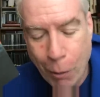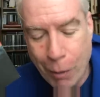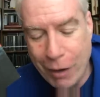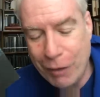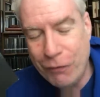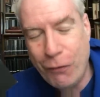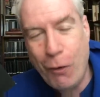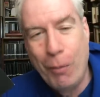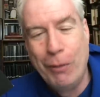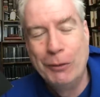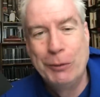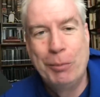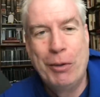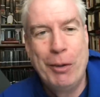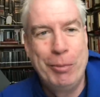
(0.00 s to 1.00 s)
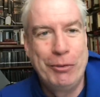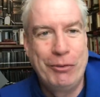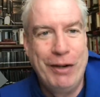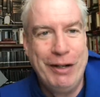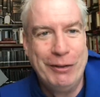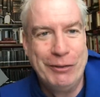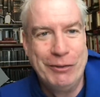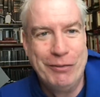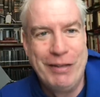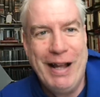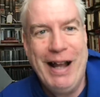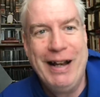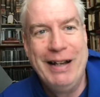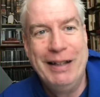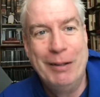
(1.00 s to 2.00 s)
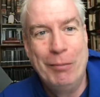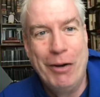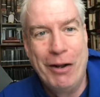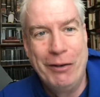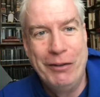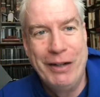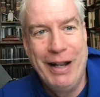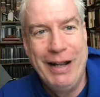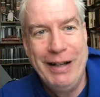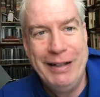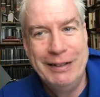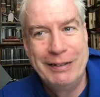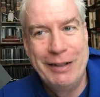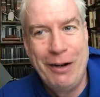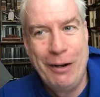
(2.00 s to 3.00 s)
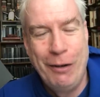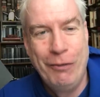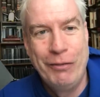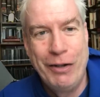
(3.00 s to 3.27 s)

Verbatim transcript: one of the foremost perpetrators of that in the modern day is Karl Ove